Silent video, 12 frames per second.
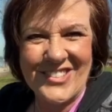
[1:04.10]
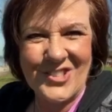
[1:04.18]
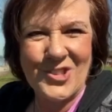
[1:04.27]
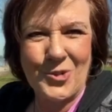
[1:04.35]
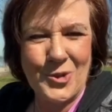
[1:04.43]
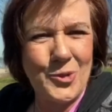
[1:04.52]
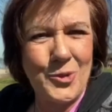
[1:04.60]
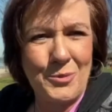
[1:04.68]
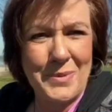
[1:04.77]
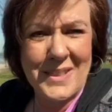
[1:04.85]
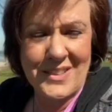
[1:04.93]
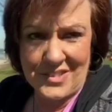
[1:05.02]
so cool
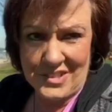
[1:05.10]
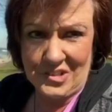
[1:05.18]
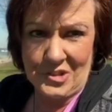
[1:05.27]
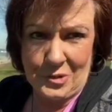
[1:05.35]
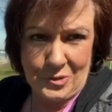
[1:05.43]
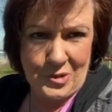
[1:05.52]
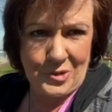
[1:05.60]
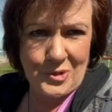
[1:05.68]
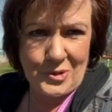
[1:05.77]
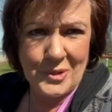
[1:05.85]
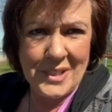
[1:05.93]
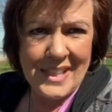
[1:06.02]
because it's so true.